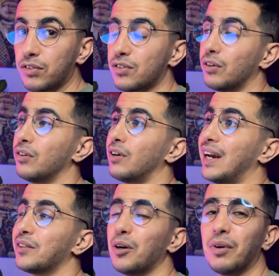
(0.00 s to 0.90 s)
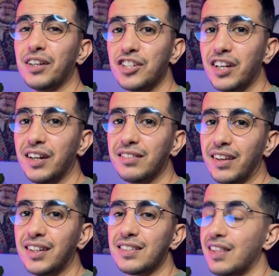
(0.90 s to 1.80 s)
So I don't want to share
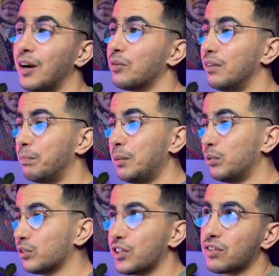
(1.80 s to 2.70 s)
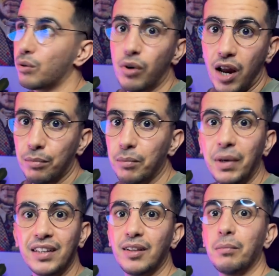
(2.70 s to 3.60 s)
things that will people just grab and
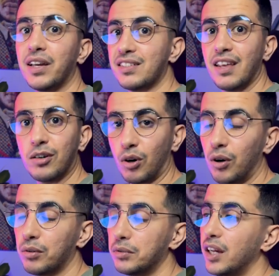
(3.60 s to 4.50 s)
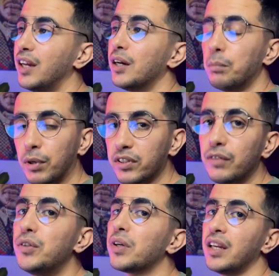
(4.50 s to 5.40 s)
make them as their own, but
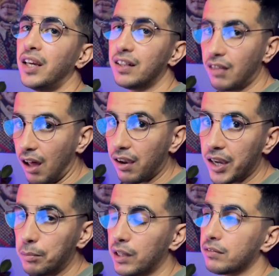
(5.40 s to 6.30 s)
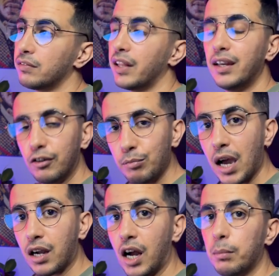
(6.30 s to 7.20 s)
if you can hit that like button and leave me
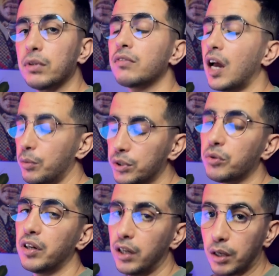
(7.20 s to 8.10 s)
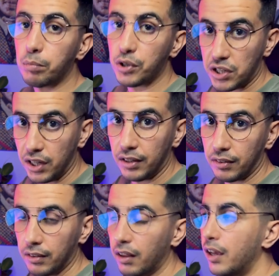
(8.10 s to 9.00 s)
a comment, I would really appreciate it.